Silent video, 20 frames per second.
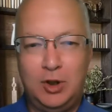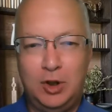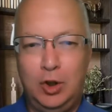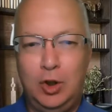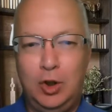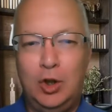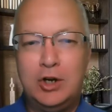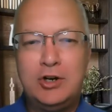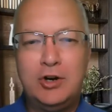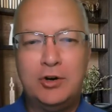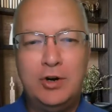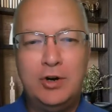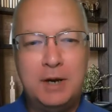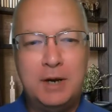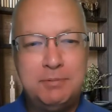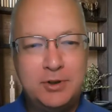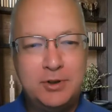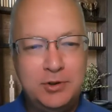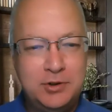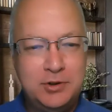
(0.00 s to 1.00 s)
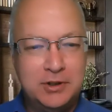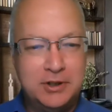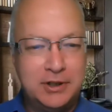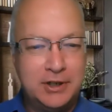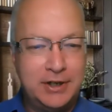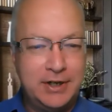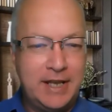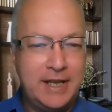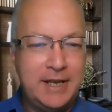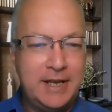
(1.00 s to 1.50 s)
look her up, Google
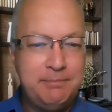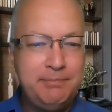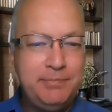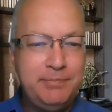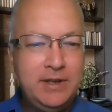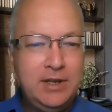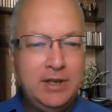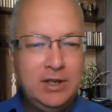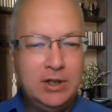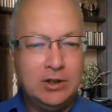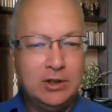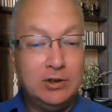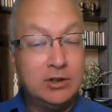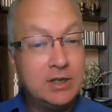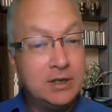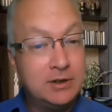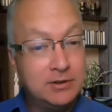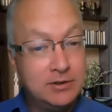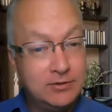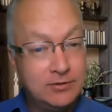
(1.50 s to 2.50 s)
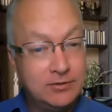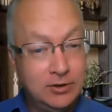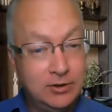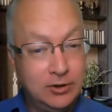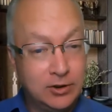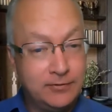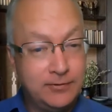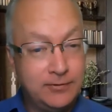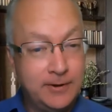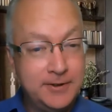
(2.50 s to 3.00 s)
her name, look
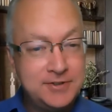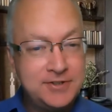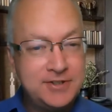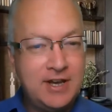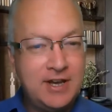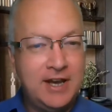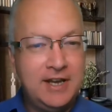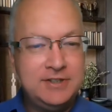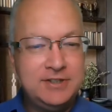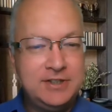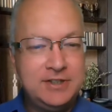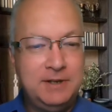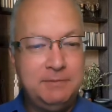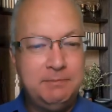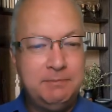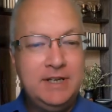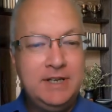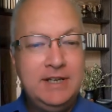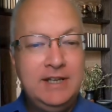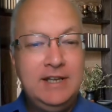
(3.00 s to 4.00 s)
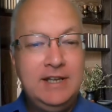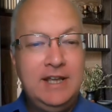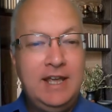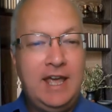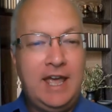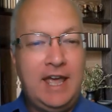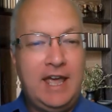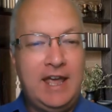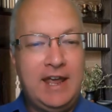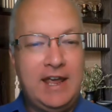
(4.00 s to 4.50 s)
for the Sky Team,
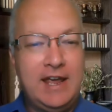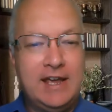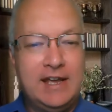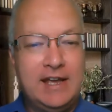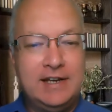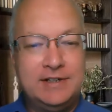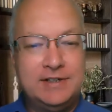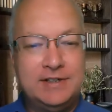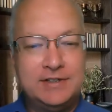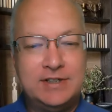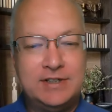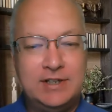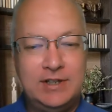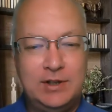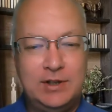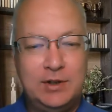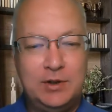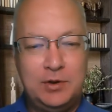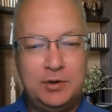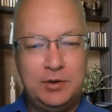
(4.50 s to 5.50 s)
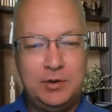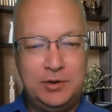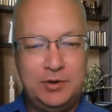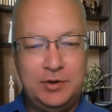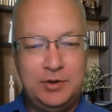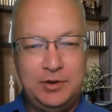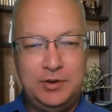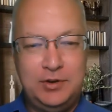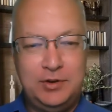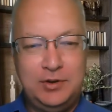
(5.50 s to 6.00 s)
and
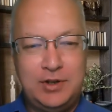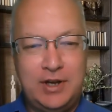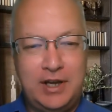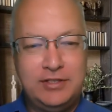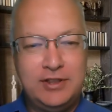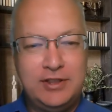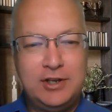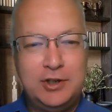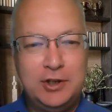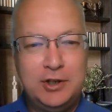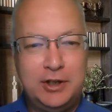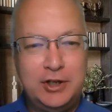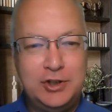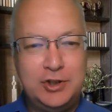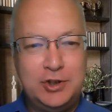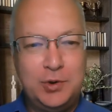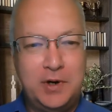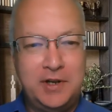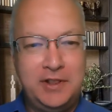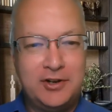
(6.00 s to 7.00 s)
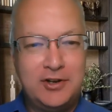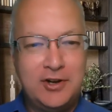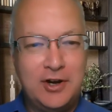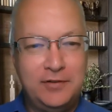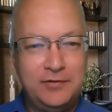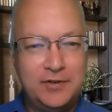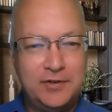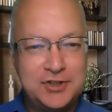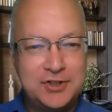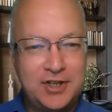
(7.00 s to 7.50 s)
I think you'll enjoy the
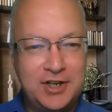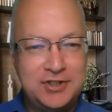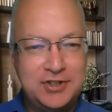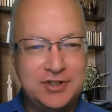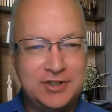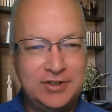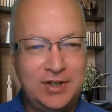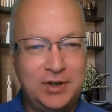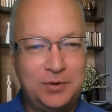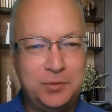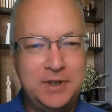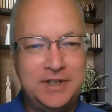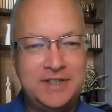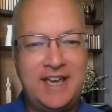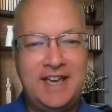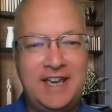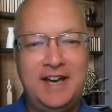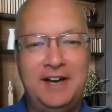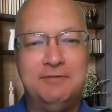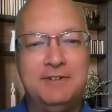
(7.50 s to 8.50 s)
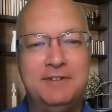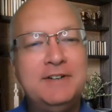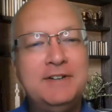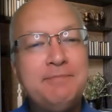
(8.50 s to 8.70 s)
conversation that we have.